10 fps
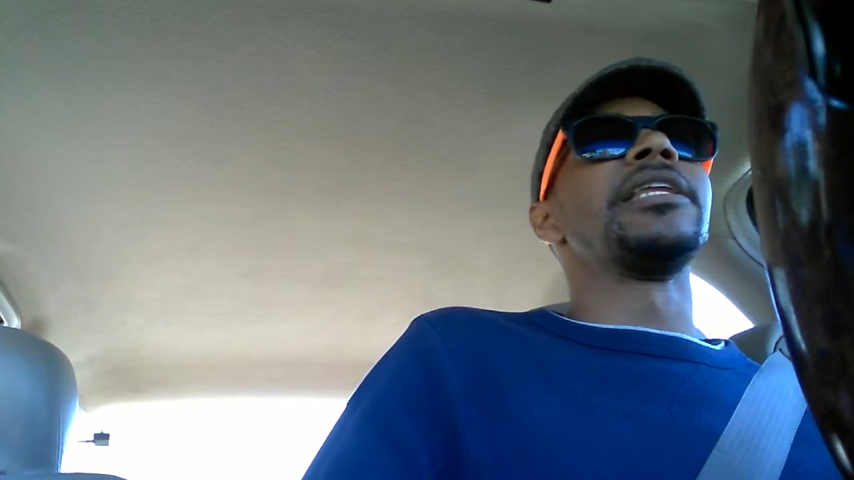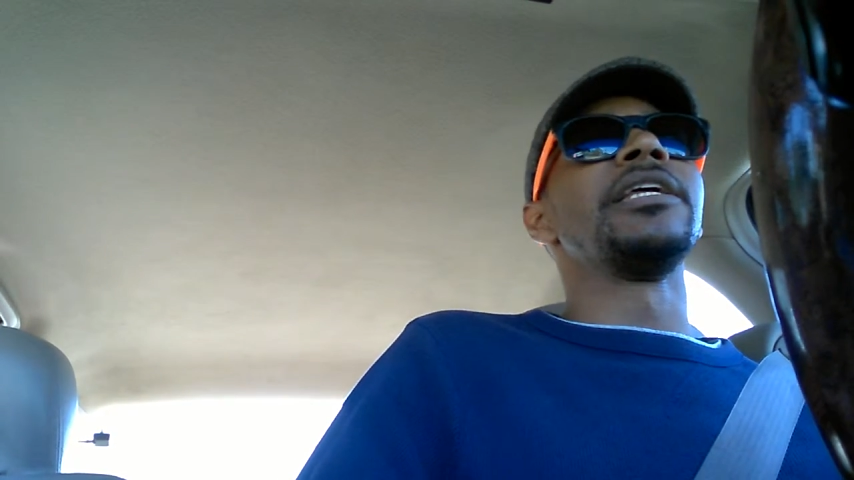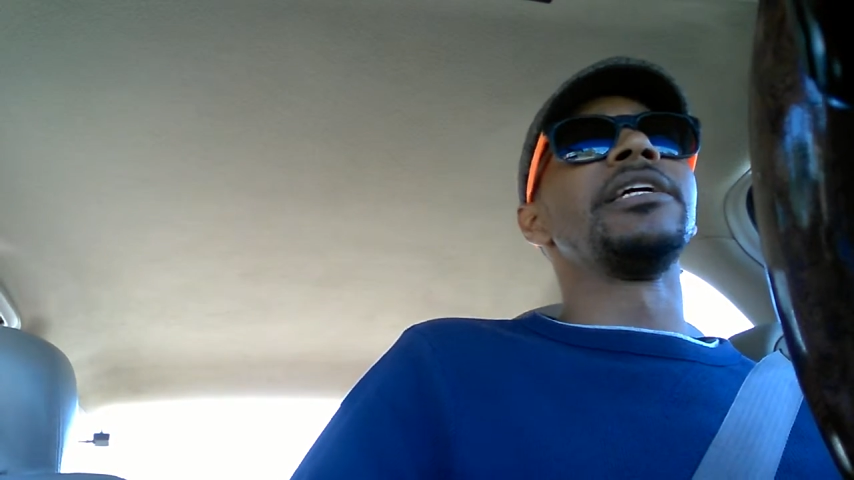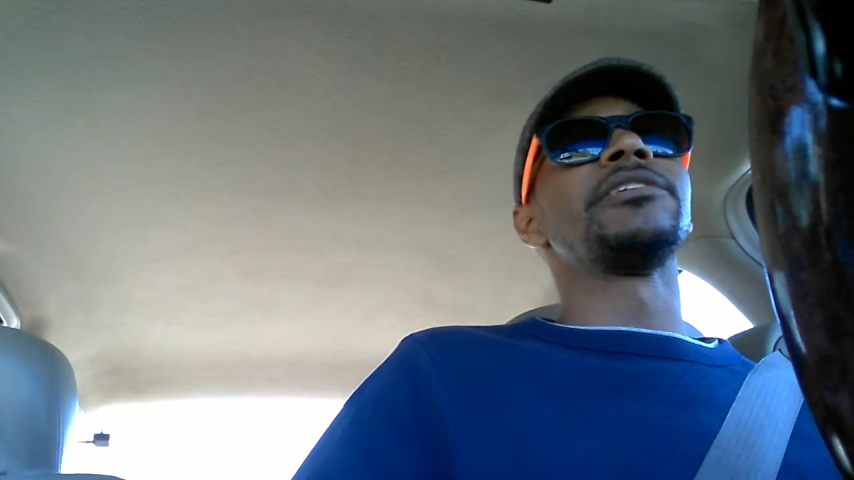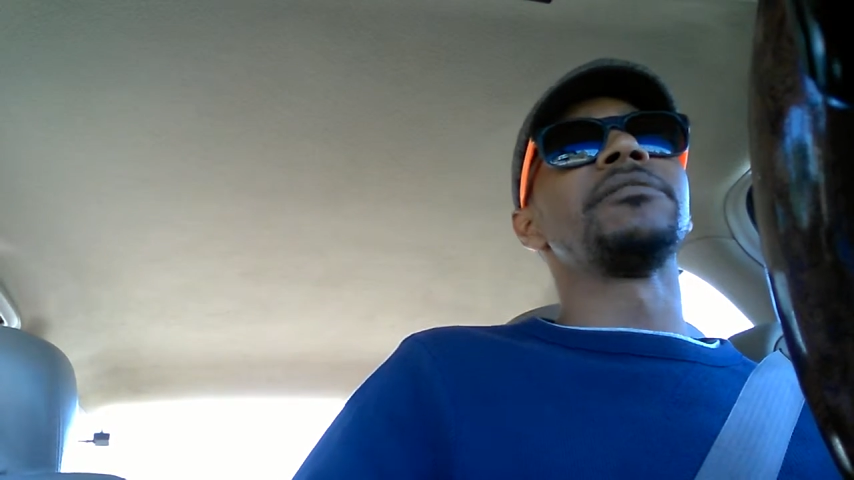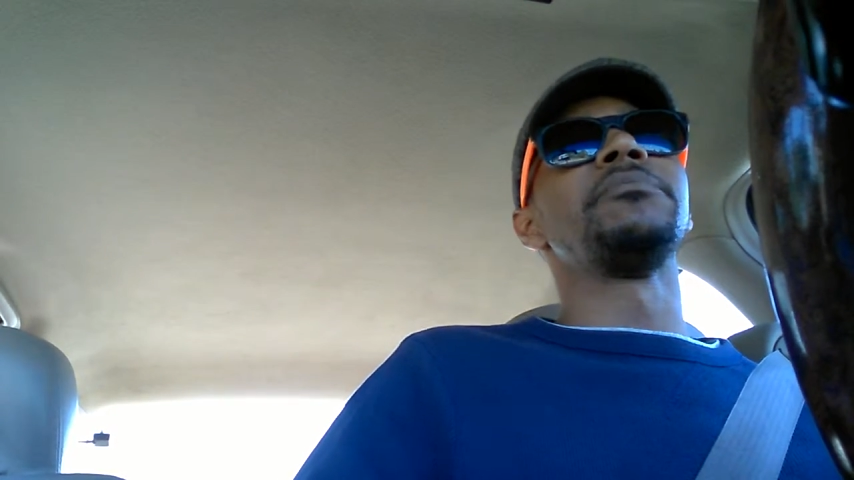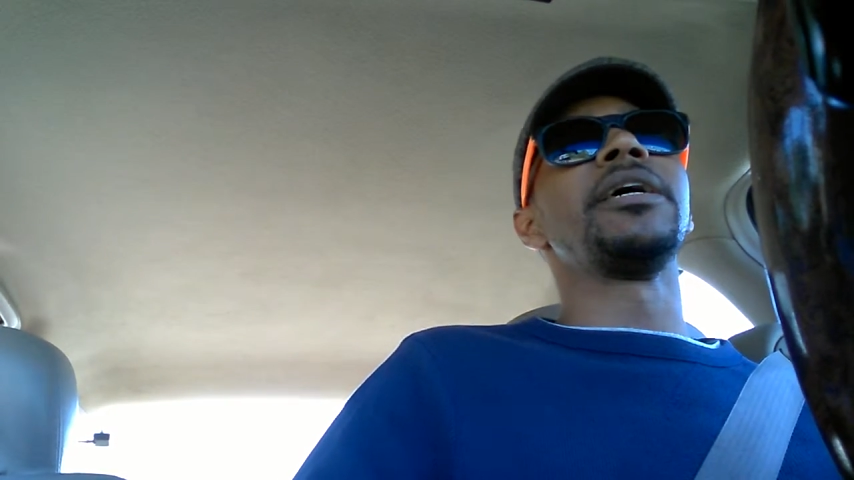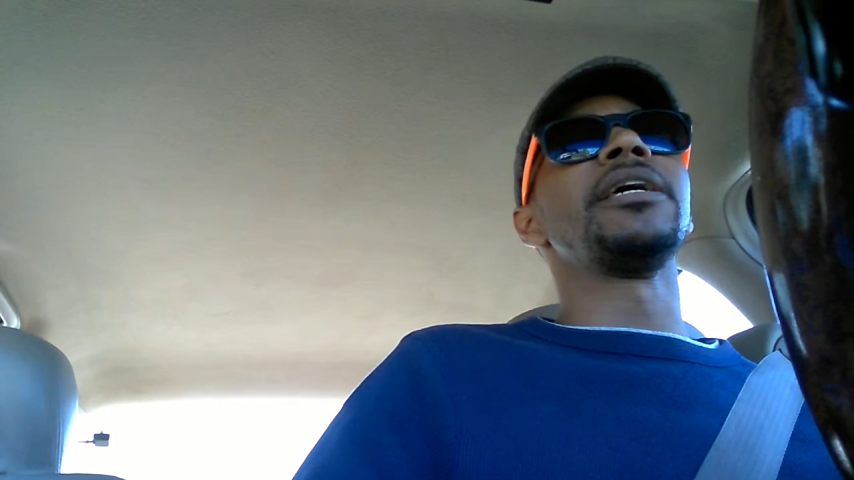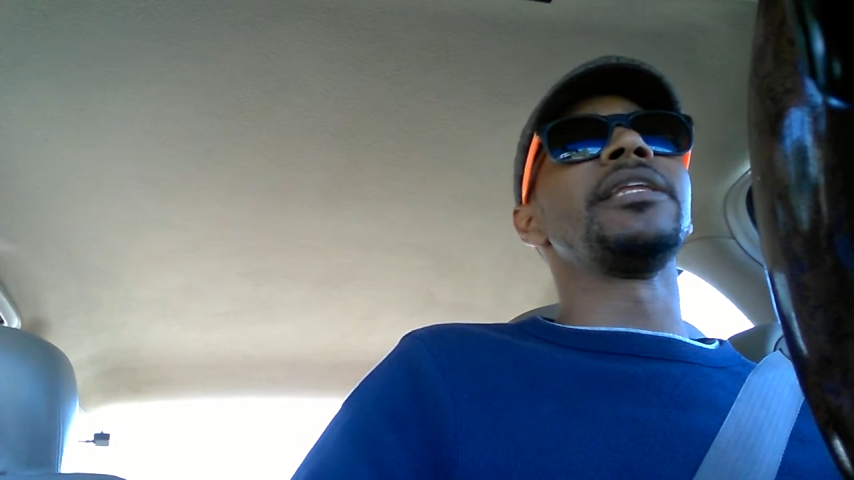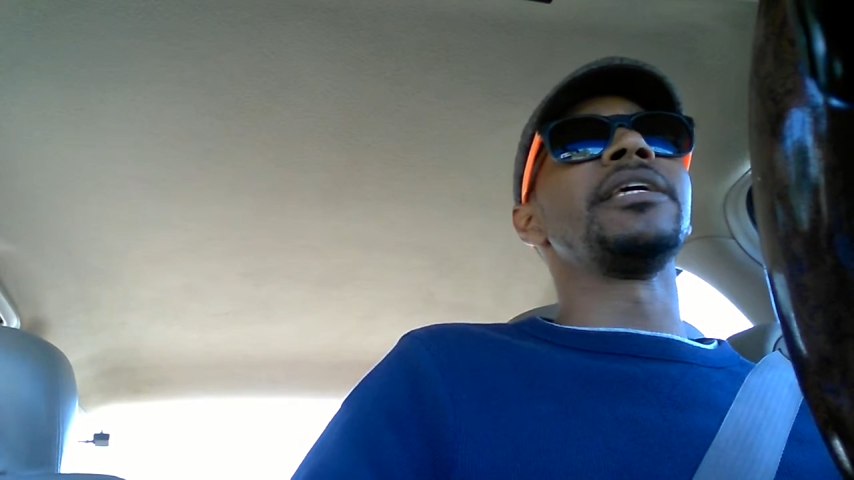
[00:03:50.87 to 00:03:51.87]
Lynch and
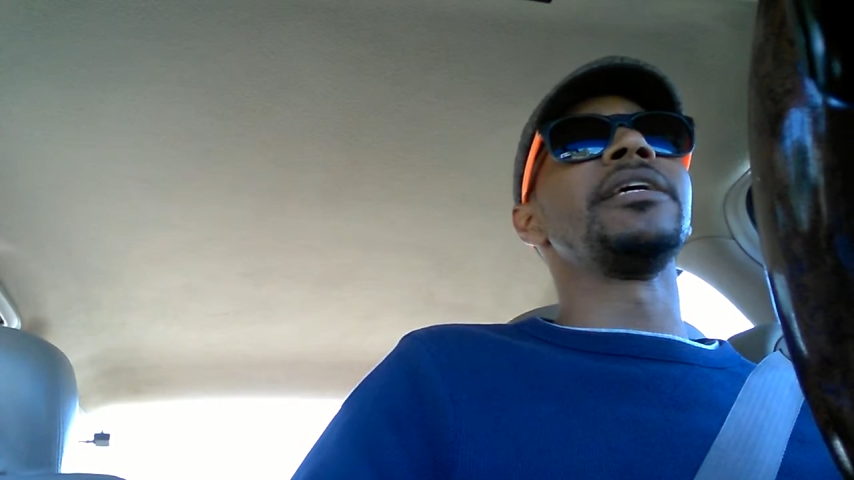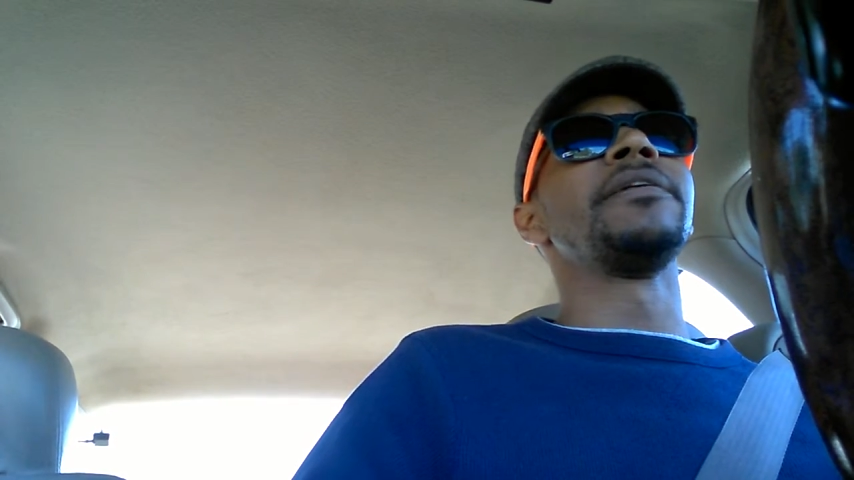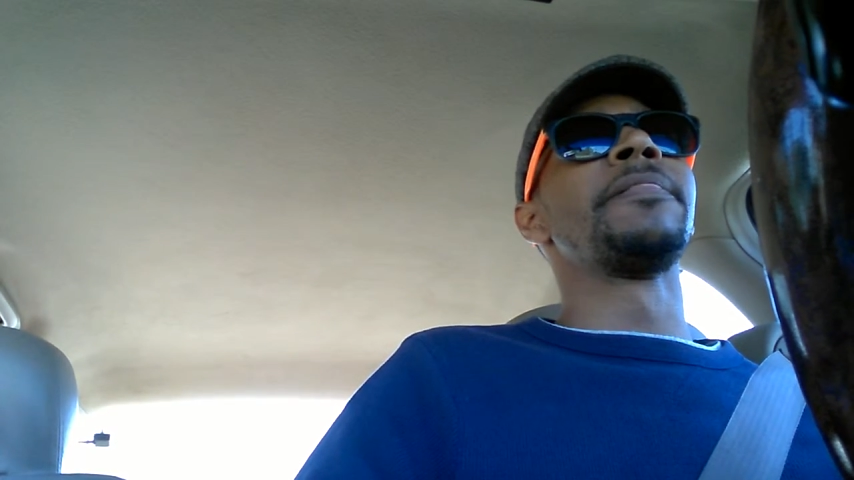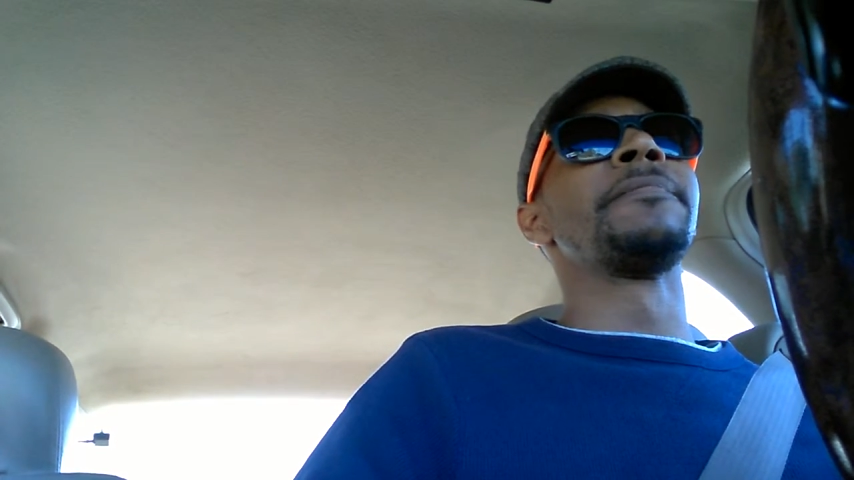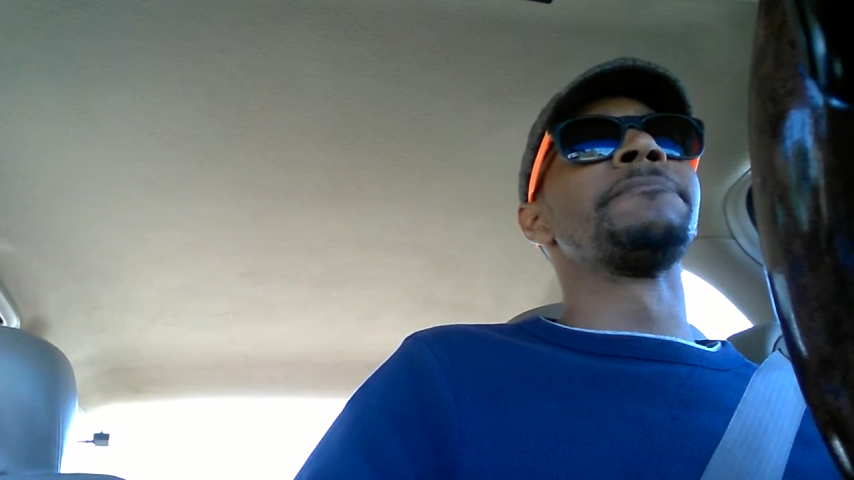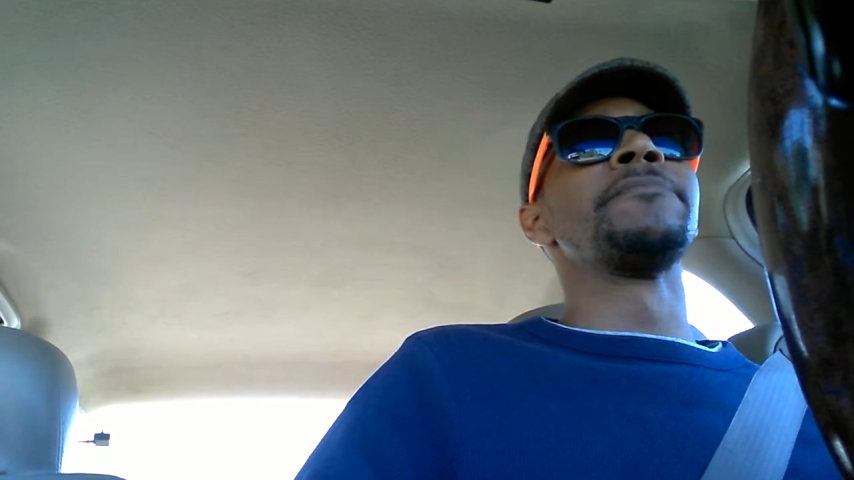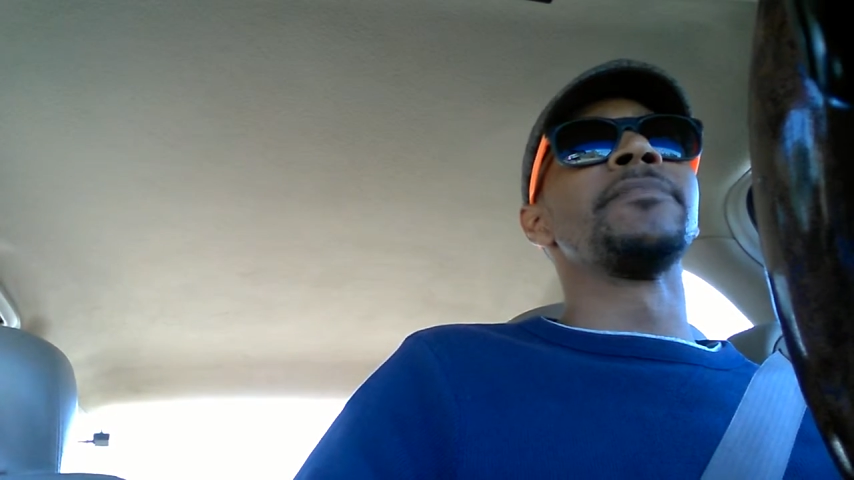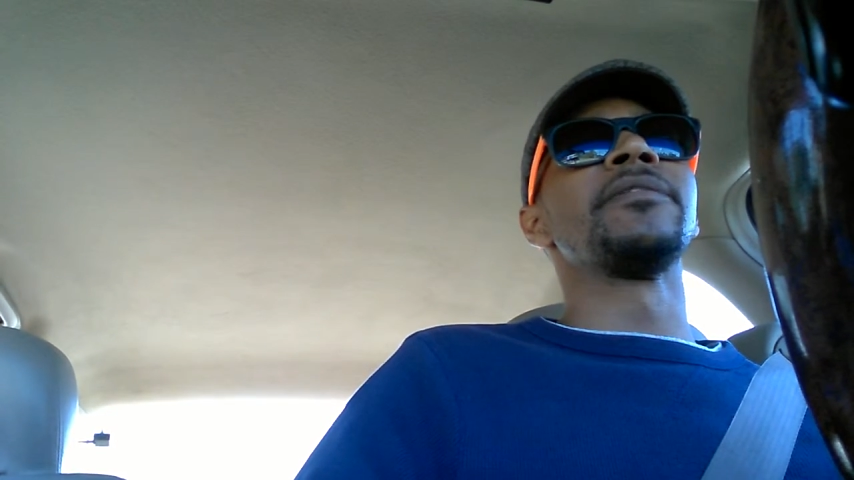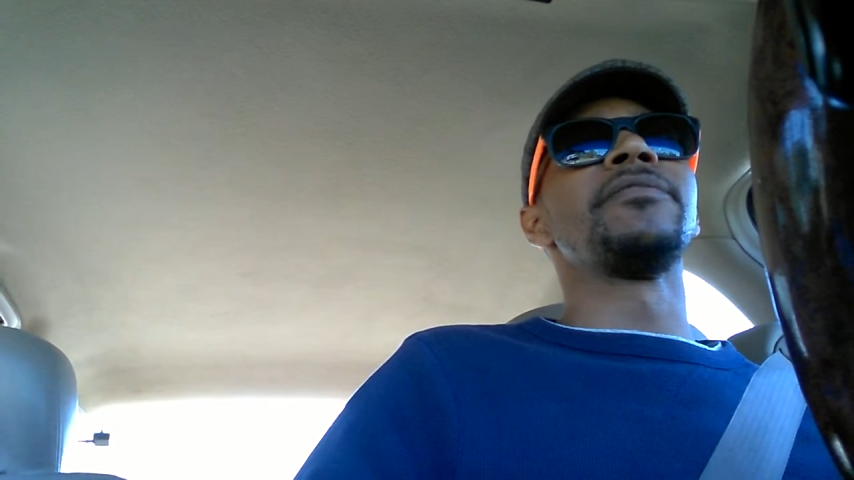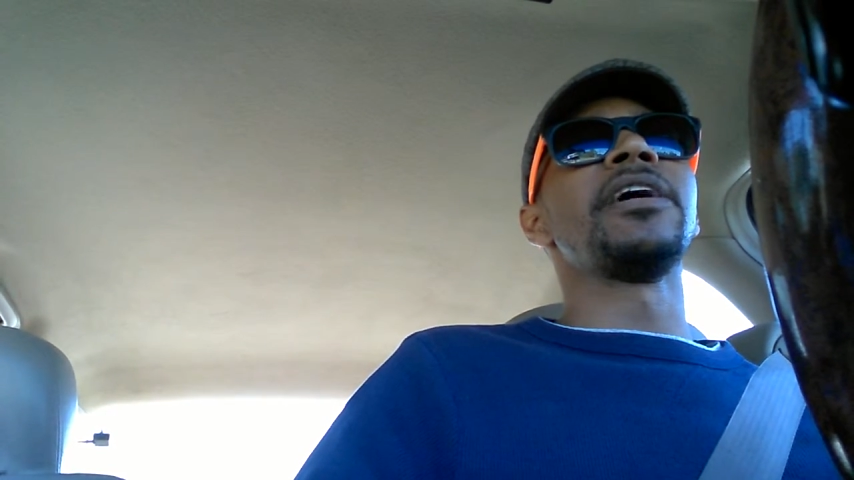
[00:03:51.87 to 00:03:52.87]
Bayley
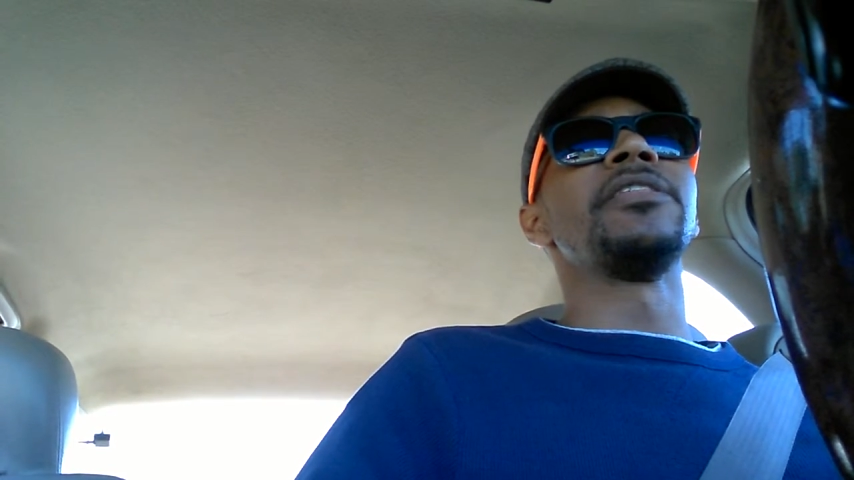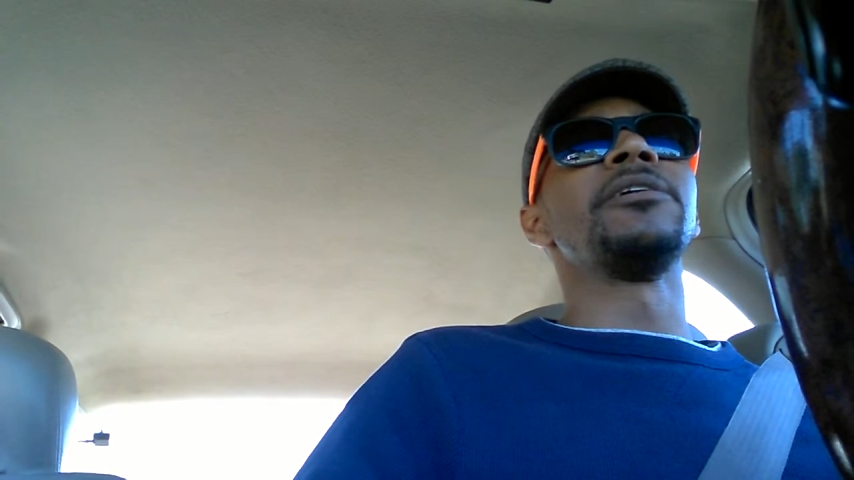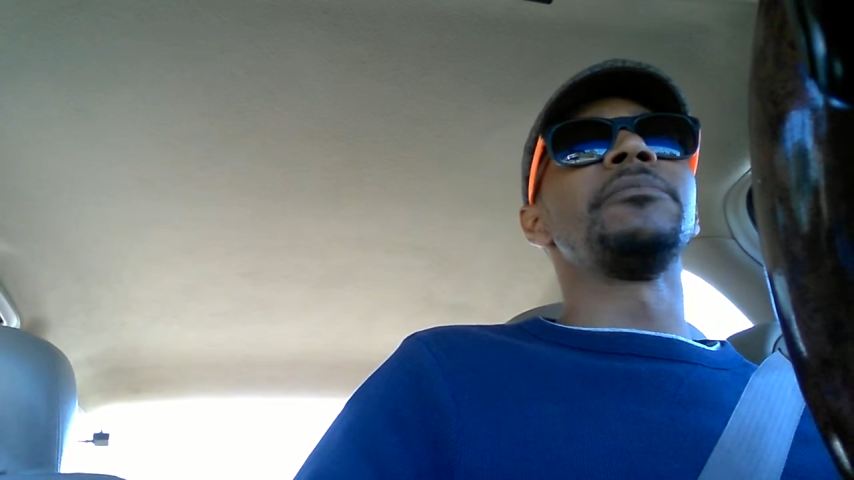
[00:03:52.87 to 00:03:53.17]
have their